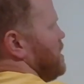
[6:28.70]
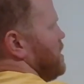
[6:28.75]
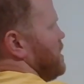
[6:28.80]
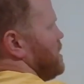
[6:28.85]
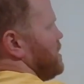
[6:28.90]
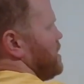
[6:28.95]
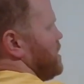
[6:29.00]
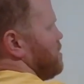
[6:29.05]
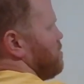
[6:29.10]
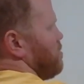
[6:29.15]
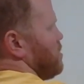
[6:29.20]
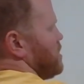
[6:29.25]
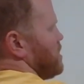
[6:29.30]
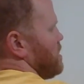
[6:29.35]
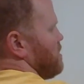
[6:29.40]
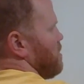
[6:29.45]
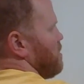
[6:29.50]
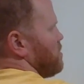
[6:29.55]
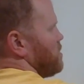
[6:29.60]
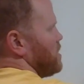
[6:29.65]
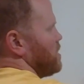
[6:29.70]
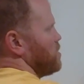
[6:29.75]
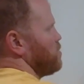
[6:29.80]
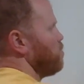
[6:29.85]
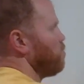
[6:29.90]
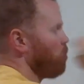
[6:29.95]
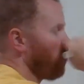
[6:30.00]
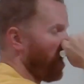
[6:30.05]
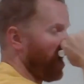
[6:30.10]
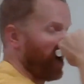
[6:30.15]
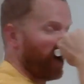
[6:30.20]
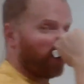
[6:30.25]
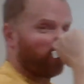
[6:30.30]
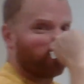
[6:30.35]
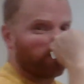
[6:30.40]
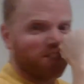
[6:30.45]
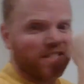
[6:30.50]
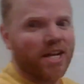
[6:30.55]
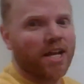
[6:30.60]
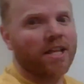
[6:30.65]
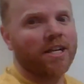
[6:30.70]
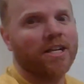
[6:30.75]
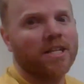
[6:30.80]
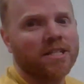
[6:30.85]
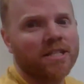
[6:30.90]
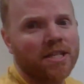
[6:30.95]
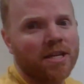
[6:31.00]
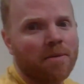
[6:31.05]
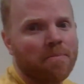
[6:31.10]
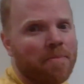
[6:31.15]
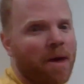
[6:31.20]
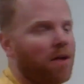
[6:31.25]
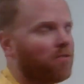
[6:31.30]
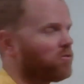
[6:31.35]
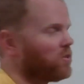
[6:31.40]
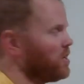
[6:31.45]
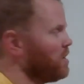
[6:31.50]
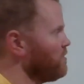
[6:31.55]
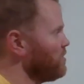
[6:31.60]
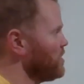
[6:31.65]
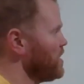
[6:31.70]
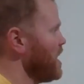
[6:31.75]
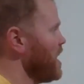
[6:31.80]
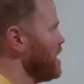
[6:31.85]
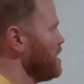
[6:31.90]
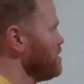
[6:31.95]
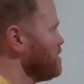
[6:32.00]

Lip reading: is equal to 0, since y was telling us the amount of sand.